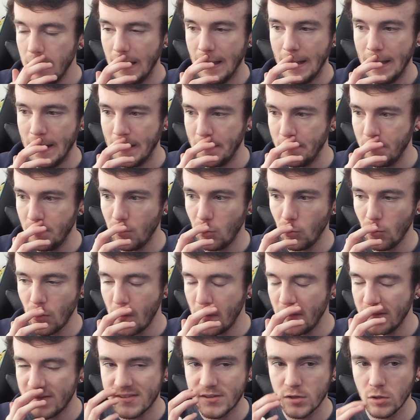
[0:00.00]

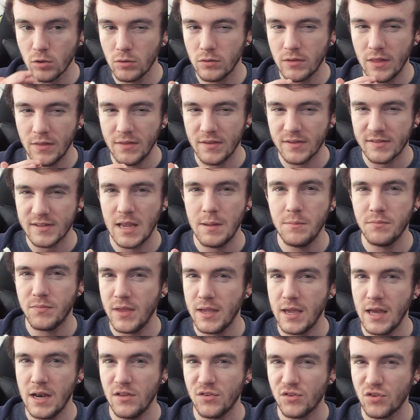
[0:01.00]
Although it's still like the same
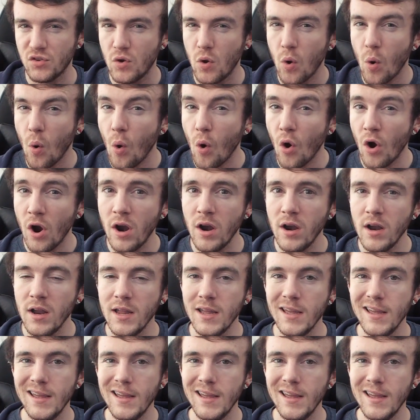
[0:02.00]
thing at its core.